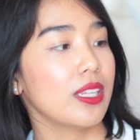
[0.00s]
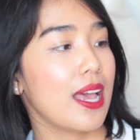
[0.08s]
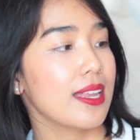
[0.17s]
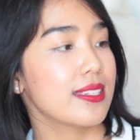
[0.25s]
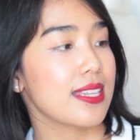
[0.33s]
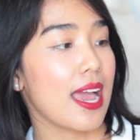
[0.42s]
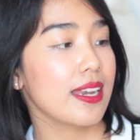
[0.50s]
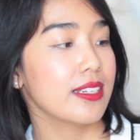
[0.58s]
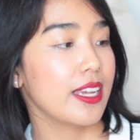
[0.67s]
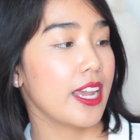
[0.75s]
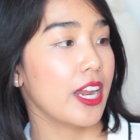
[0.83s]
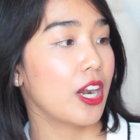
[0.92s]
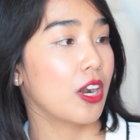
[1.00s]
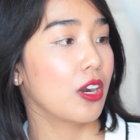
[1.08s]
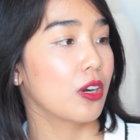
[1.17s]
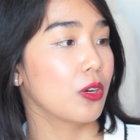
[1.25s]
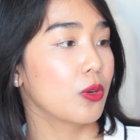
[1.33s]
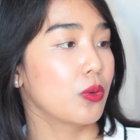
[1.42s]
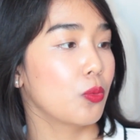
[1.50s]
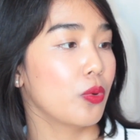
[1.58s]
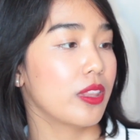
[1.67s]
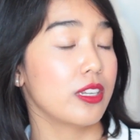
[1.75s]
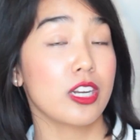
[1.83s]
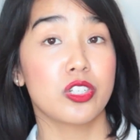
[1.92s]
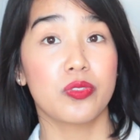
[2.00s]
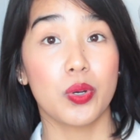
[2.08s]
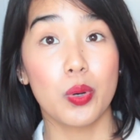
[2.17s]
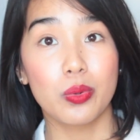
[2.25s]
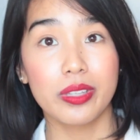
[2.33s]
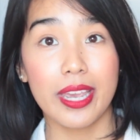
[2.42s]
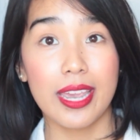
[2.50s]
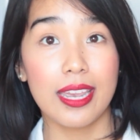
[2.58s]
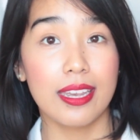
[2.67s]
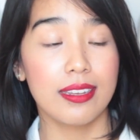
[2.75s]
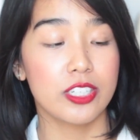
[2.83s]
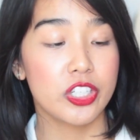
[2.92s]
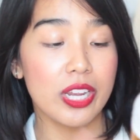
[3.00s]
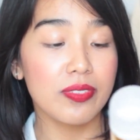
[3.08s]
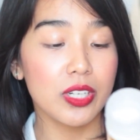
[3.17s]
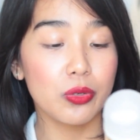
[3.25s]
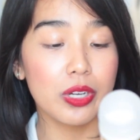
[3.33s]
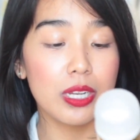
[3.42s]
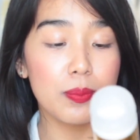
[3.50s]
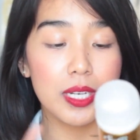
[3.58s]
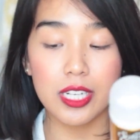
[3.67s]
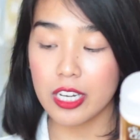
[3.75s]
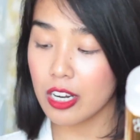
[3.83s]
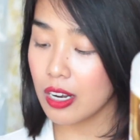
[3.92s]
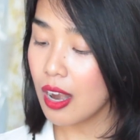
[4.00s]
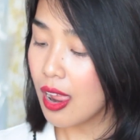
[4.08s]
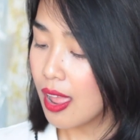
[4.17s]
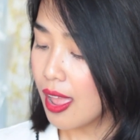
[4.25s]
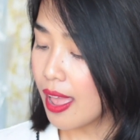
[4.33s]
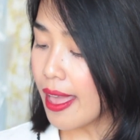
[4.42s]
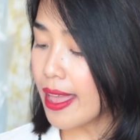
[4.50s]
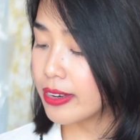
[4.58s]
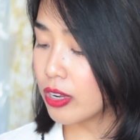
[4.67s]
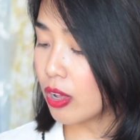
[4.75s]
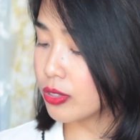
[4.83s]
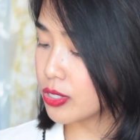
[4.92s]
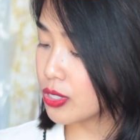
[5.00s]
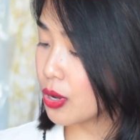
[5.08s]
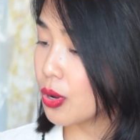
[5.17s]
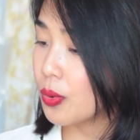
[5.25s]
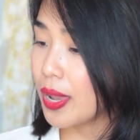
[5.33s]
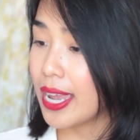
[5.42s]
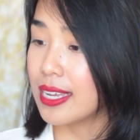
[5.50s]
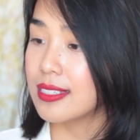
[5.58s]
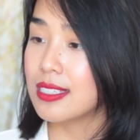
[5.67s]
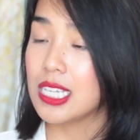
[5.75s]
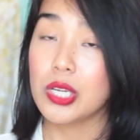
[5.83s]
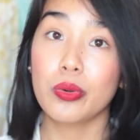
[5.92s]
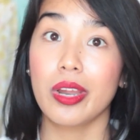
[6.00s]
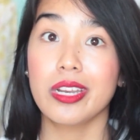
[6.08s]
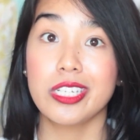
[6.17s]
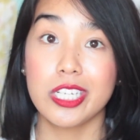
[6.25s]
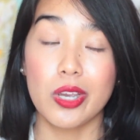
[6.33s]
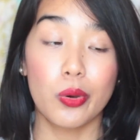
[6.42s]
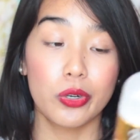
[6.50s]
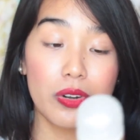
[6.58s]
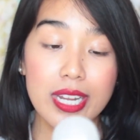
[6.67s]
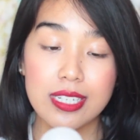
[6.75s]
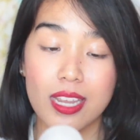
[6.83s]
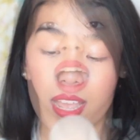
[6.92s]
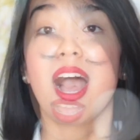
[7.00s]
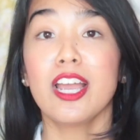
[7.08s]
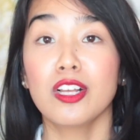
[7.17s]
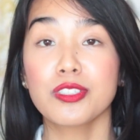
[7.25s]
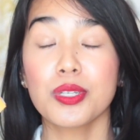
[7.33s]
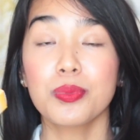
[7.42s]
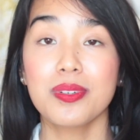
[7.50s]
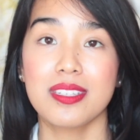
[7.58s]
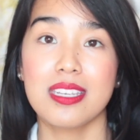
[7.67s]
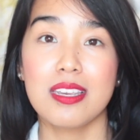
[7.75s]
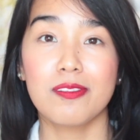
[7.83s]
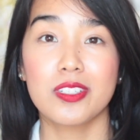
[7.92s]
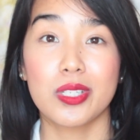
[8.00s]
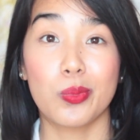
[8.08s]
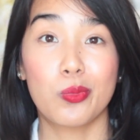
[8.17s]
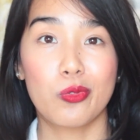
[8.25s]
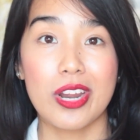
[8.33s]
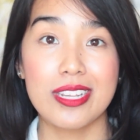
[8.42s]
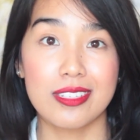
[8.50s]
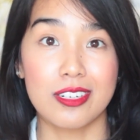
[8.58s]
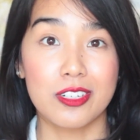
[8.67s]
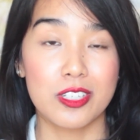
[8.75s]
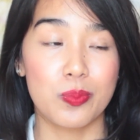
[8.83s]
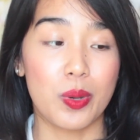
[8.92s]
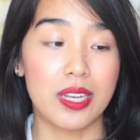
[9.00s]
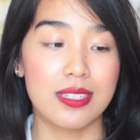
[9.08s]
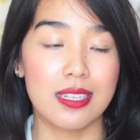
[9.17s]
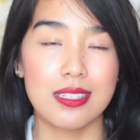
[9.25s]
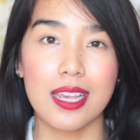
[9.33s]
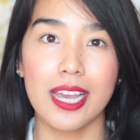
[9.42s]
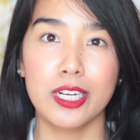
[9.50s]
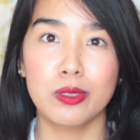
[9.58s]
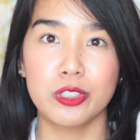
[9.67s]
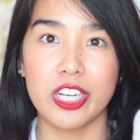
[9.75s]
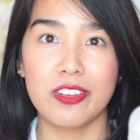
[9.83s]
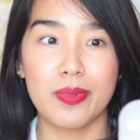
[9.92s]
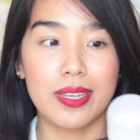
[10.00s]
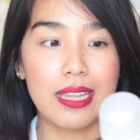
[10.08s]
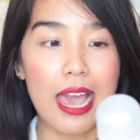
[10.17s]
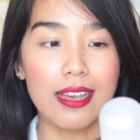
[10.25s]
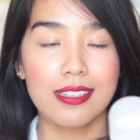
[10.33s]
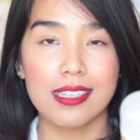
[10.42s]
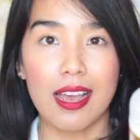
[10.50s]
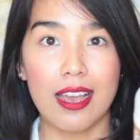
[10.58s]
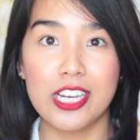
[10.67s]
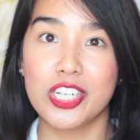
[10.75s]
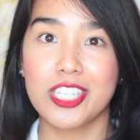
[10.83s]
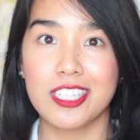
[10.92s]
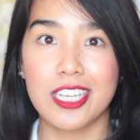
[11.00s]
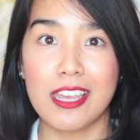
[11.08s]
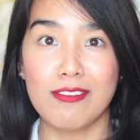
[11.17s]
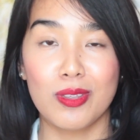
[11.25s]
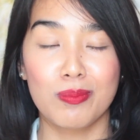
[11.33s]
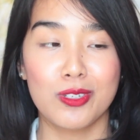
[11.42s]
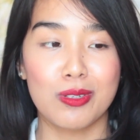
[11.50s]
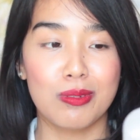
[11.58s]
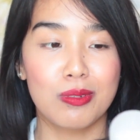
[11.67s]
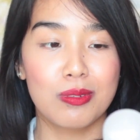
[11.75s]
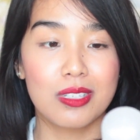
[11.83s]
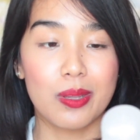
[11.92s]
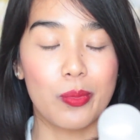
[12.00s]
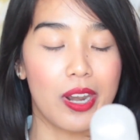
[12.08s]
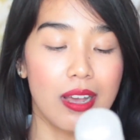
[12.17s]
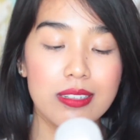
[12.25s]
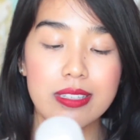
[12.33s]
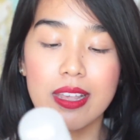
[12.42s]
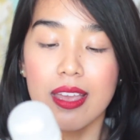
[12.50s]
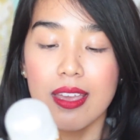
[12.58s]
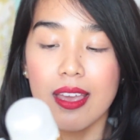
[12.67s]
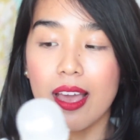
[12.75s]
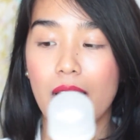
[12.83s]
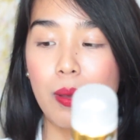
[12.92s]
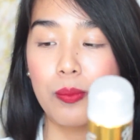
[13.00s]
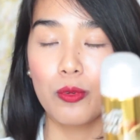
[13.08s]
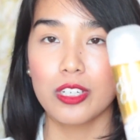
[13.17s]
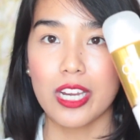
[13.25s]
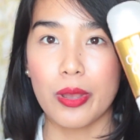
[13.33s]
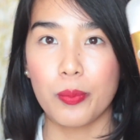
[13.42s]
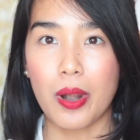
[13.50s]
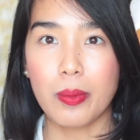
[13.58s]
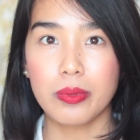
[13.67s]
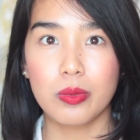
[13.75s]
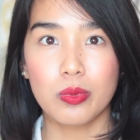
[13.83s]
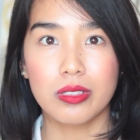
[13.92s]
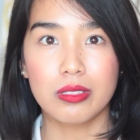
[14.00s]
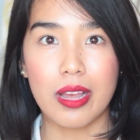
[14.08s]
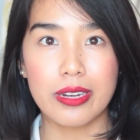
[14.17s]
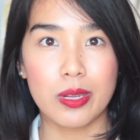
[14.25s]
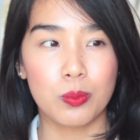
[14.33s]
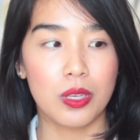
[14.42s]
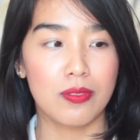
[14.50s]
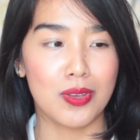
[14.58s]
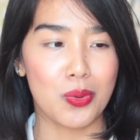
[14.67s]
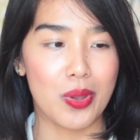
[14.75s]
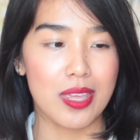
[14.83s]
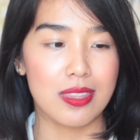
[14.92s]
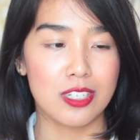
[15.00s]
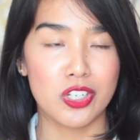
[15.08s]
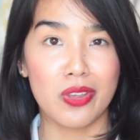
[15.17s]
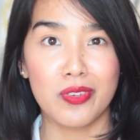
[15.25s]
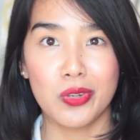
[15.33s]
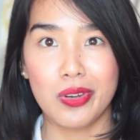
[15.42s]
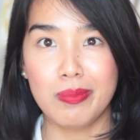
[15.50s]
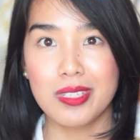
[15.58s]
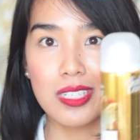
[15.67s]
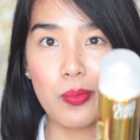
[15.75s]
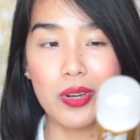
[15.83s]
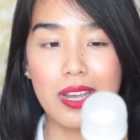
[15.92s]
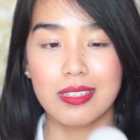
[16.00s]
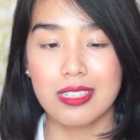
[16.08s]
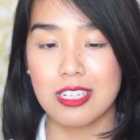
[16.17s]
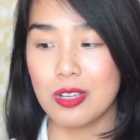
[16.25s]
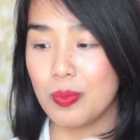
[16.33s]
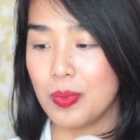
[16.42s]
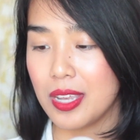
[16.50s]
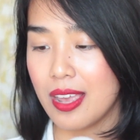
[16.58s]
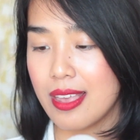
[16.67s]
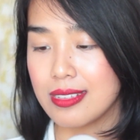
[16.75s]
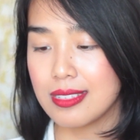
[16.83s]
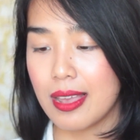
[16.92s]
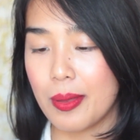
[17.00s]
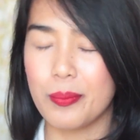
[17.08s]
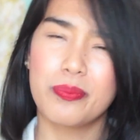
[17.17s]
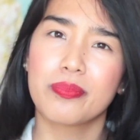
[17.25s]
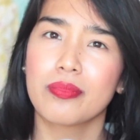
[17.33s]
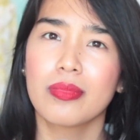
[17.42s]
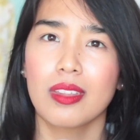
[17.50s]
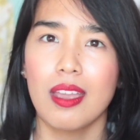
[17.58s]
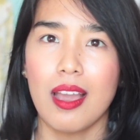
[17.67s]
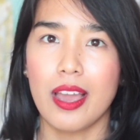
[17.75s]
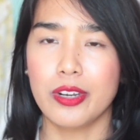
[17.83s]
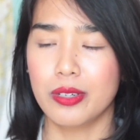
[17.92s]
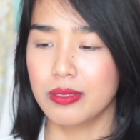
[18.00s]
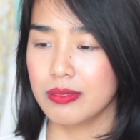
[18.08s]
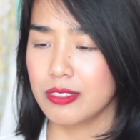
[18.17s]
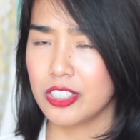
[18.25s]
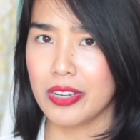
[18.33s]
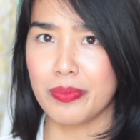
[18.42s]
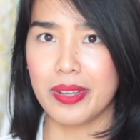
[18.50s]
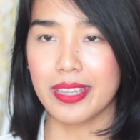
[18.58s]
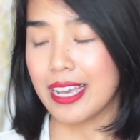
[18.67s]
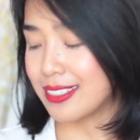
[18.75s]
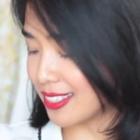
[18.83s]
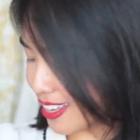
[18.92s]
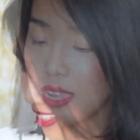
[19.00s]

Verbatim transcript: Gillette Satin Care with a touch of Olay shaving cream in here, and also a Secret deodorant. I also received some razors, but since I don't shave my legs, I just gave them to someone else, um, which I probably will end up giving away this shaving cream to someone else too, because um, I don't shave my legs.